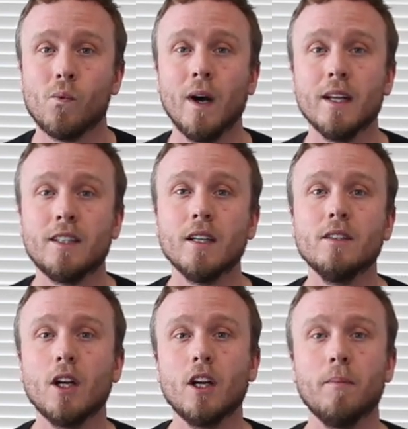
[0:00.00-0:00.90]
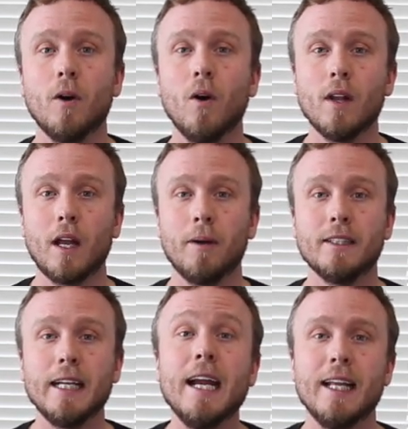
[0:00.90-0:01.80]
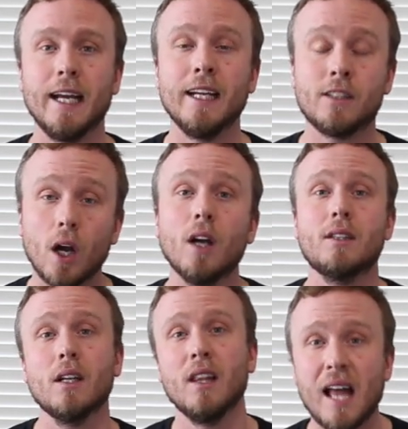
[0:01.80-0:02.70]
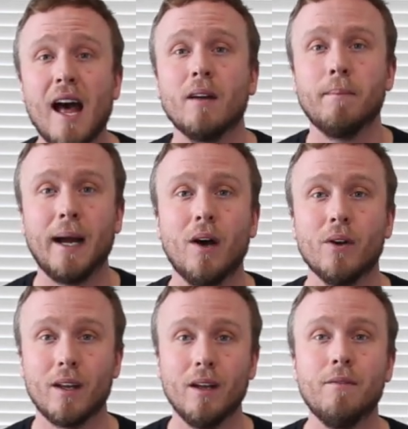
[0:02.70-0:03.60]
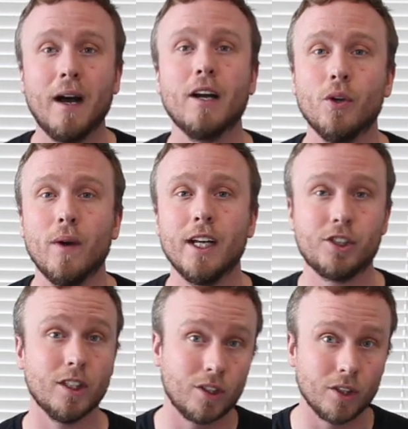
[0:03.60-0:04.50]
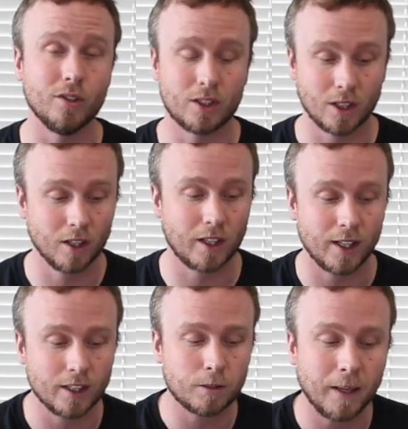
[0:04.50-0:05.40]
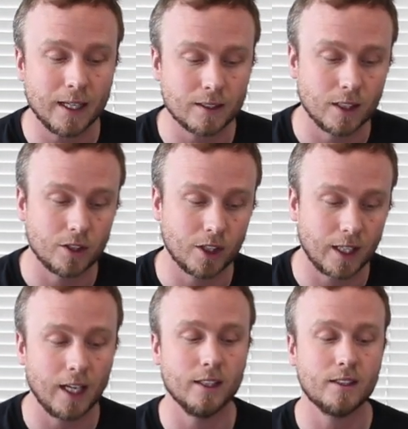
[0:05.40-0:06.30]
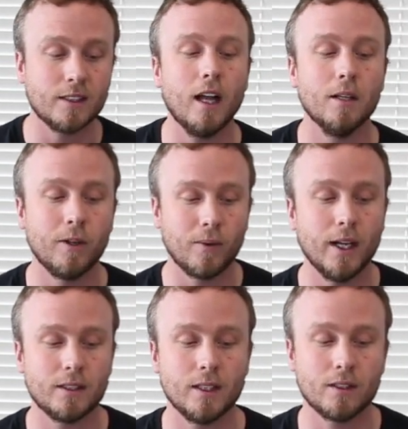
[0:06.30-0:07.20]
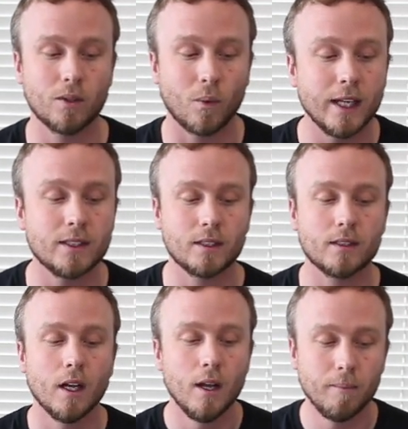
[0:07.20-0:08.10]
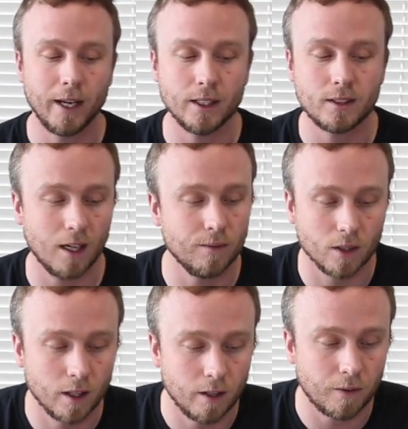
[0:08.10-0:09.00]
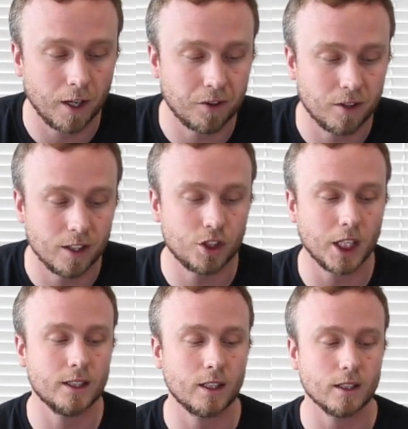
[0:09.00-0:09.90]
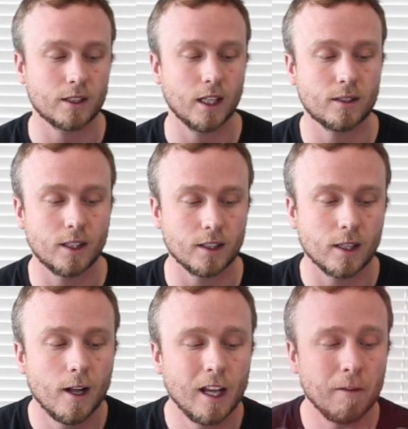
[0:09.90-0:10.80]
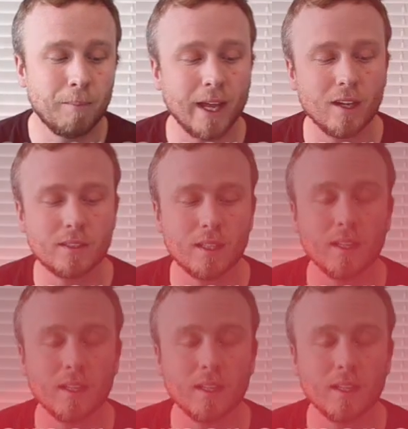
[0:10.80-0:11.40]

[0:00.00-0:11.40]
while it doesn't talk a whole lot about dating, it talks a lot about evaluation. Dudes, look at this passage. Again, Solomon writes this, the wisest man to ever live other than Jesus says this, better